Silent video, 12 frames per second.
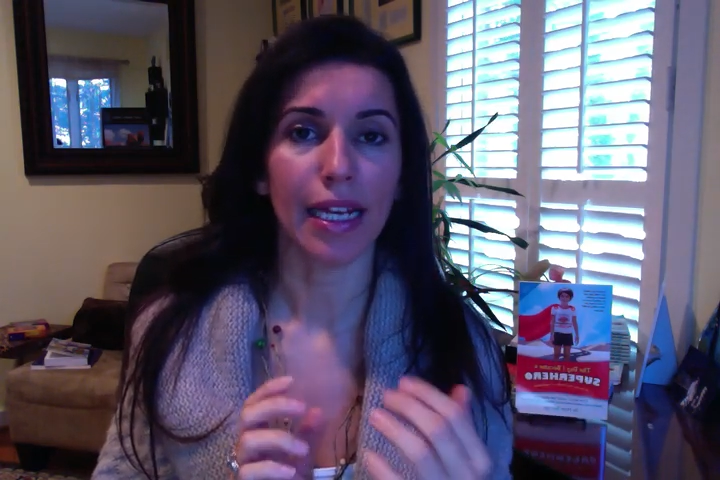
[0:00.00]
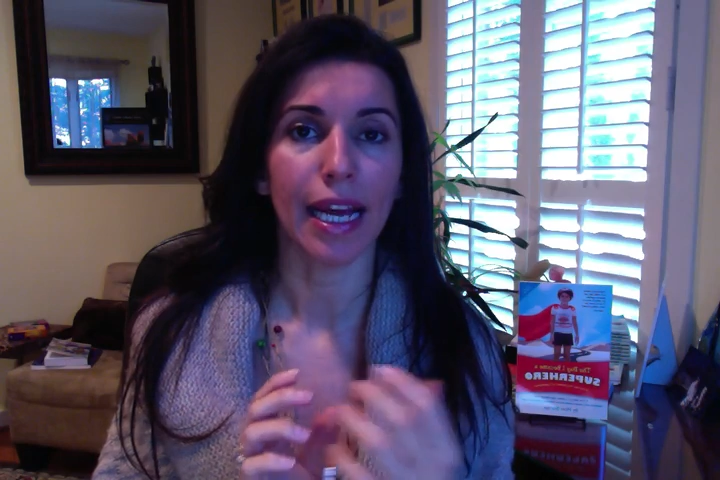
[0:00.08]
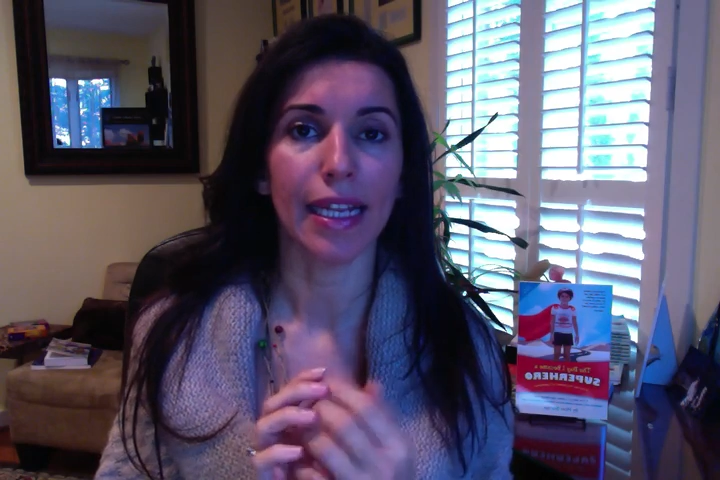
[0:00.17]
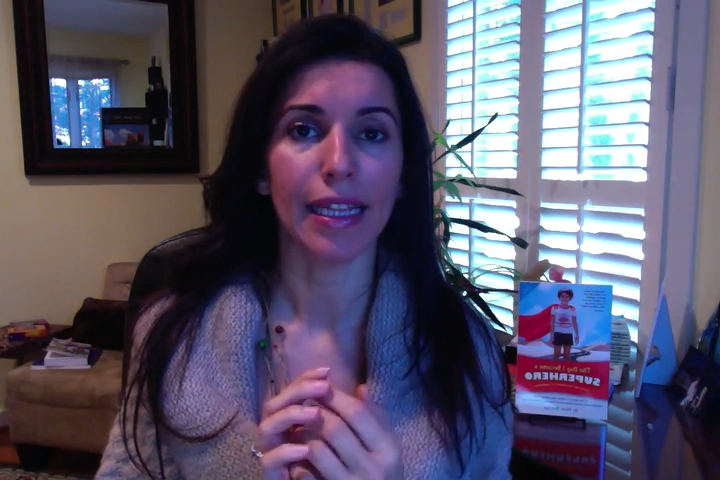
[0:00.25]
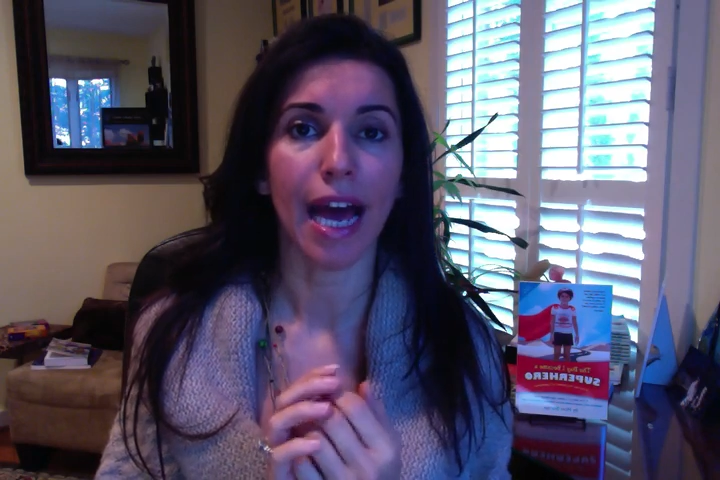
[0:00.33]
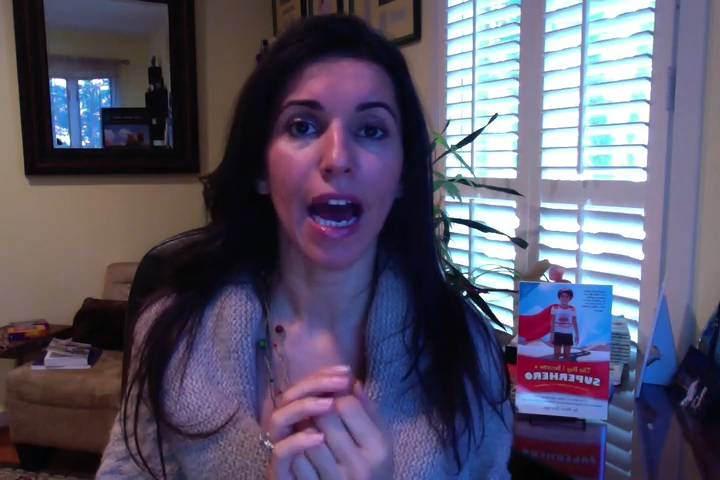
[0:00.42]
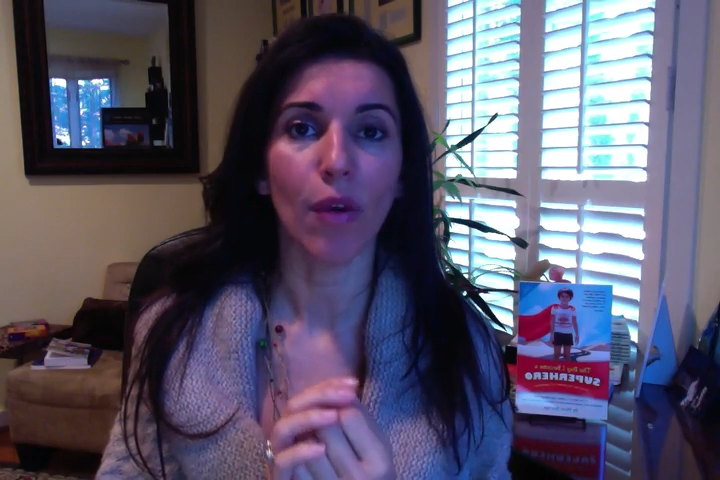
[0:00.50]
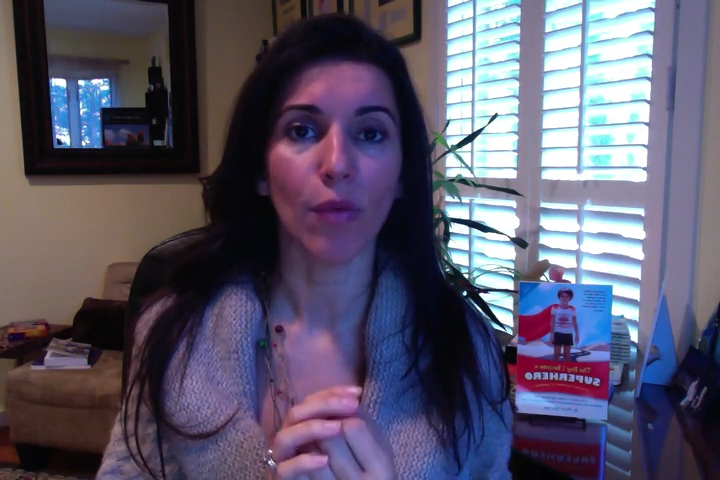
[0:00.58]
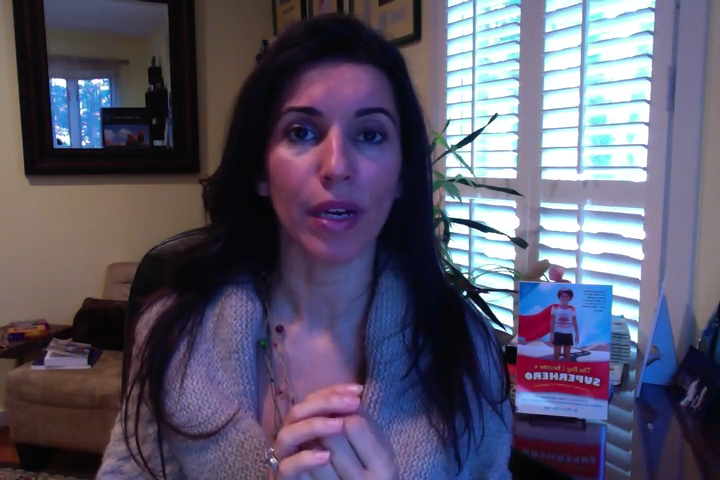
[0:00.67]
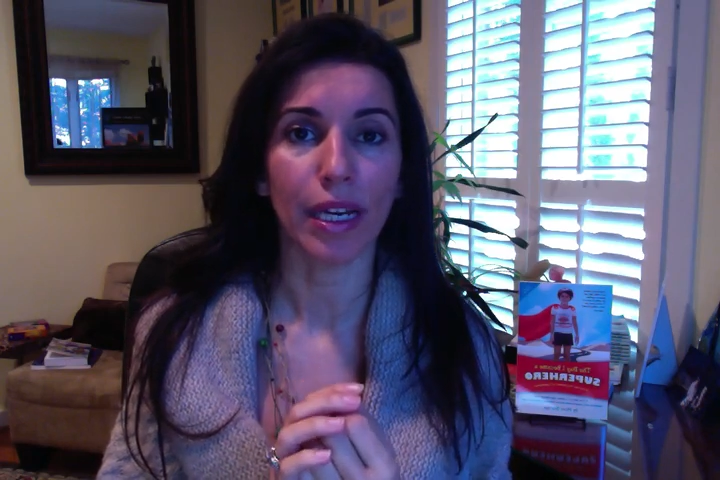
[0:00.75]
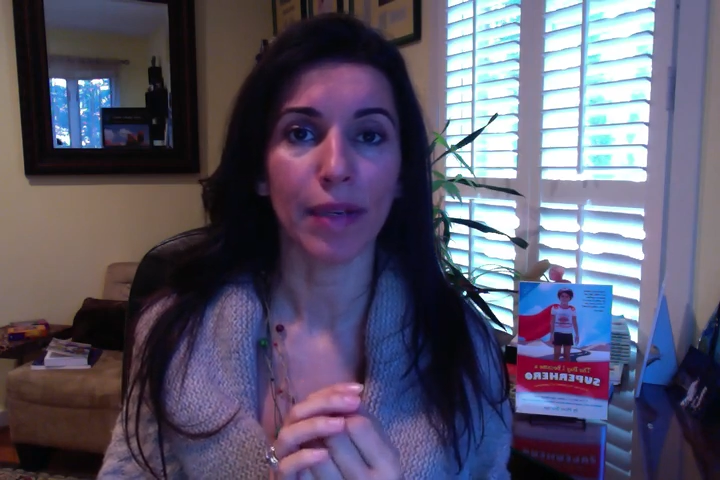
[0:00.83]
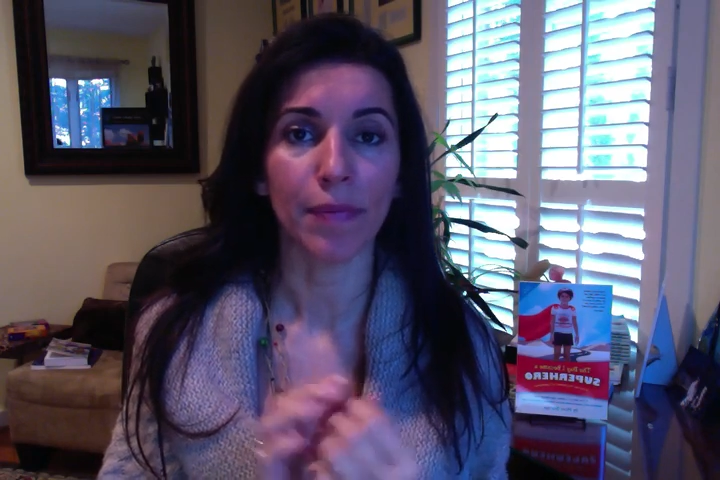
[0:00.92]
and that
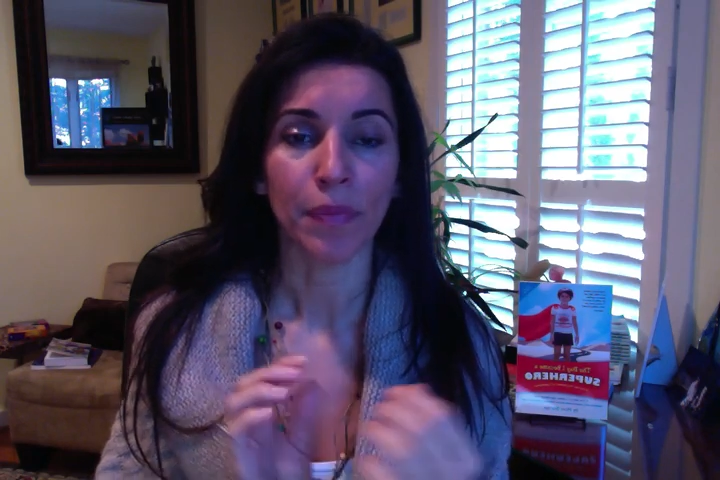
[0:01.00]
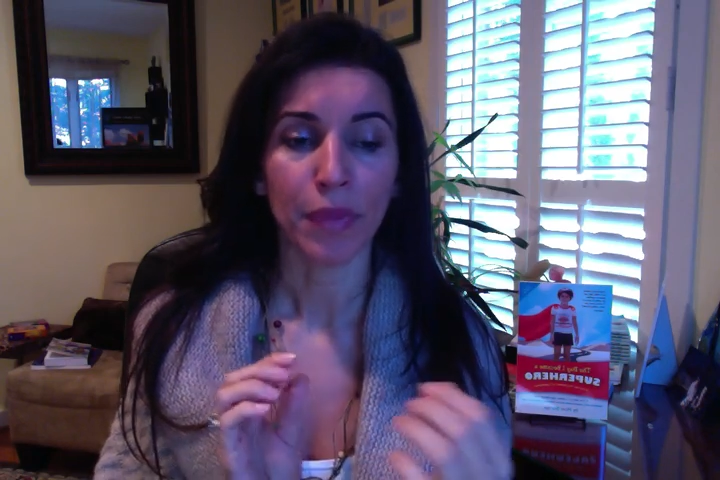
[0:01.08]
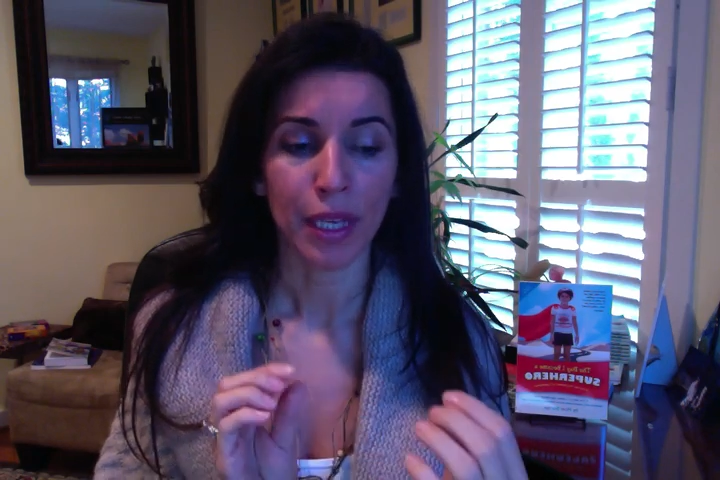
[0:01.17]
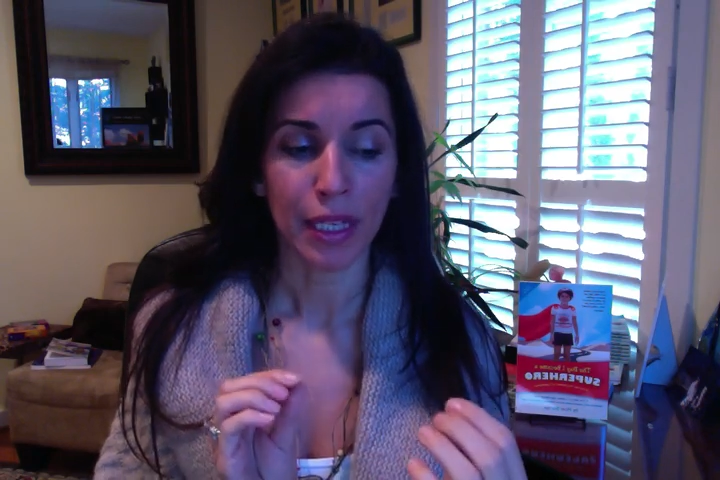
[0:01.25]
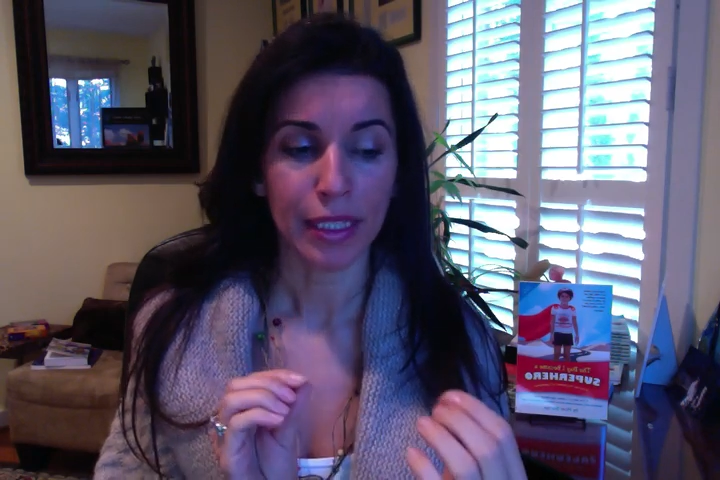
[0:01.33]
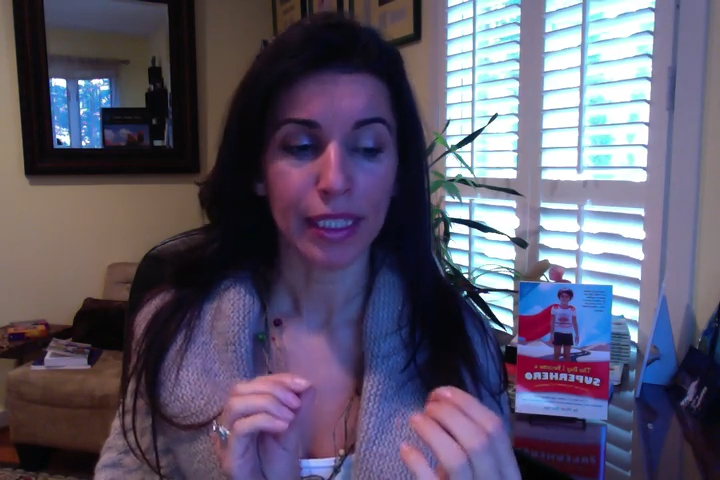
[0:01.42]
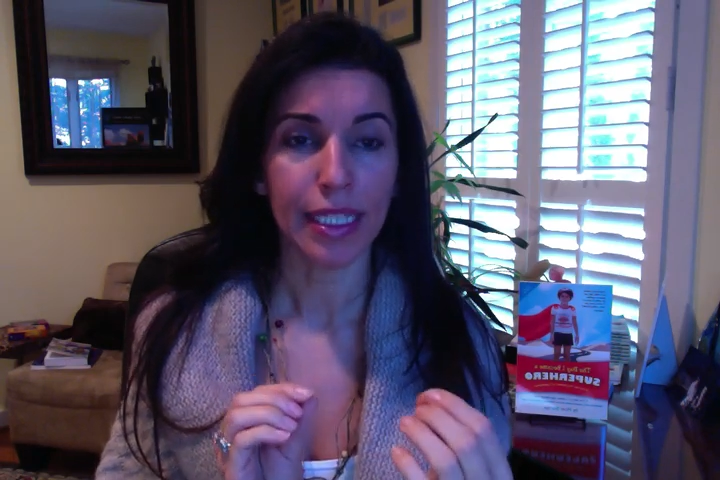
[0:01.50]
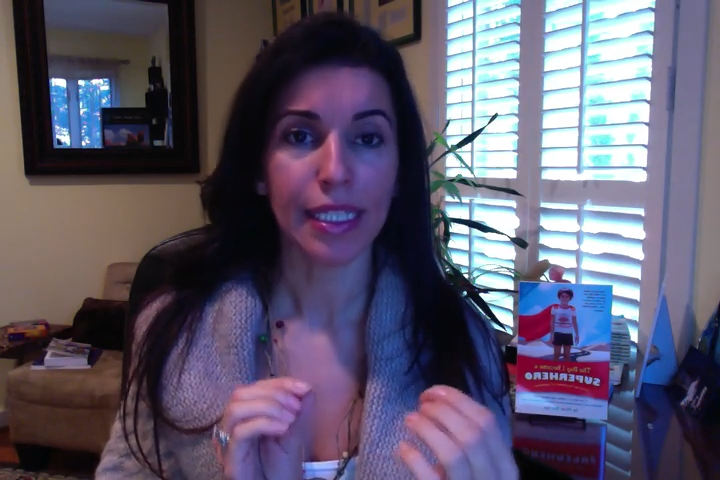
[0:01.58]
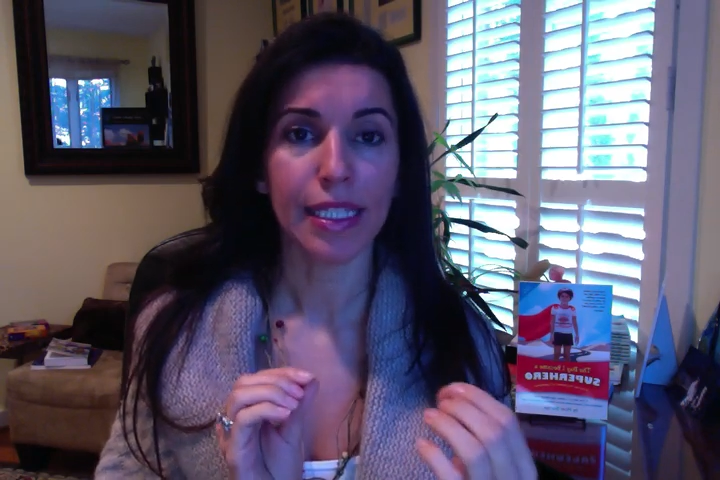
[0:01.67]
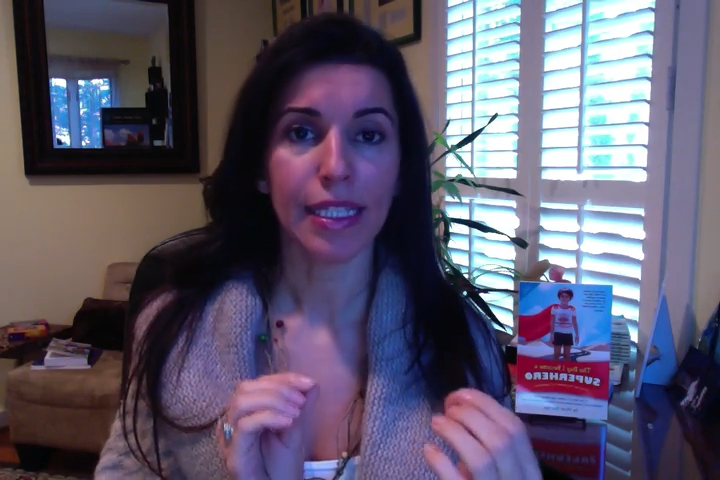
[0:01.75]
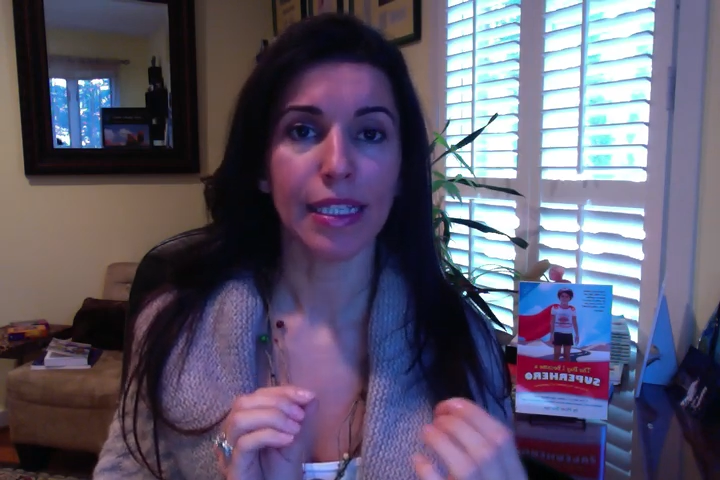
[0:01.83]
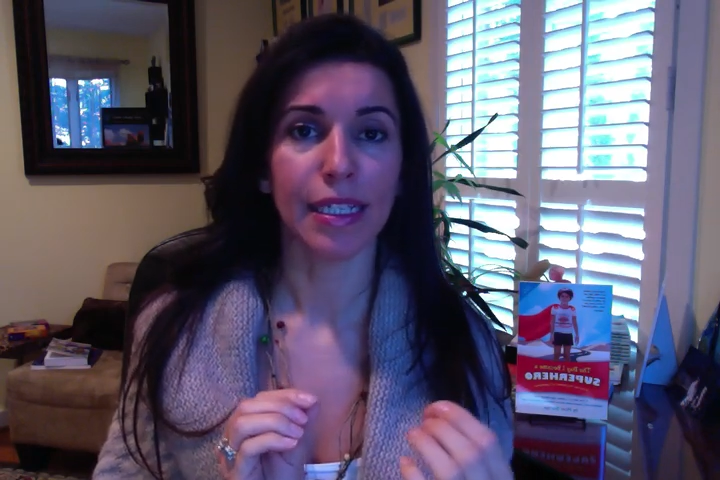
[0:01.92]
way
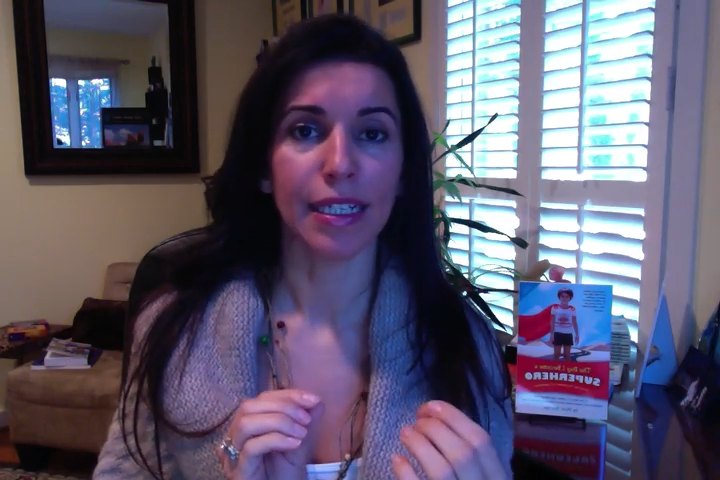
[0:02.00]
this